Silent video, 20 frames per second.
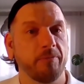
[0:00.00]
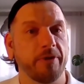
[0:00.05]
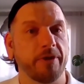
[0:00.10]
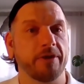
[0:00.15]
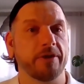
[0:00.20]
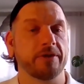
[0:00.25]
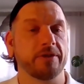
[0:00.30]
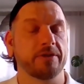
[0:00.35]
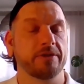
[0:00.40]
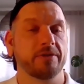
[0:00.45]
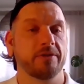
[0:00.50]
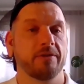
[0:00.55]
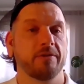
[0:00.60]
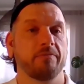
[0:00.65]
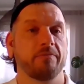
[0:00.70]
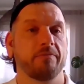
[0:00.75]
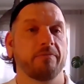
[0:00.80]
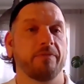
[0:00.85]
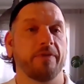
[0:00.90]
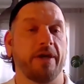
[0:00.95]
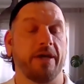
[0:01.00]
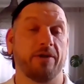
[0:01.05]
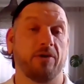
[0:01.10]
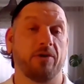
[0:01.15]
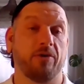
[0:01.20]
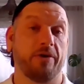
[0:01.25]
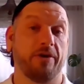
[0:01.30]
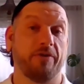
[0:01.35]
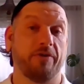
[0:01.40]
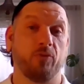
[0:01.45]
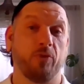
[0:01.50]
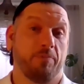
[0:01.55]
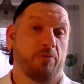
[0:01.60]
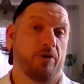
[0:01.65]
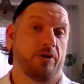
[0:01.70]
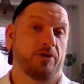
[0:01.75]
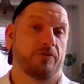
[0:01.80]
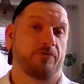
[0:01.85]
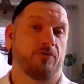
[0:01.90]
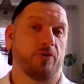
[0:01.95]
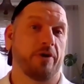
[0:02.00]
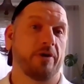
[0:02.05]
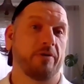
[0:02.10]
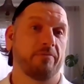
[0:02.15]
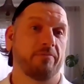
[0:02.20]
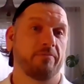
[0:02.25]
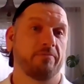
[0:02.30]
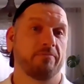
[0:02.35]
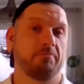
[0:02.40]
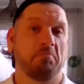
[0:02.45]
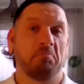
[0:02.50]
because they know if we push for it,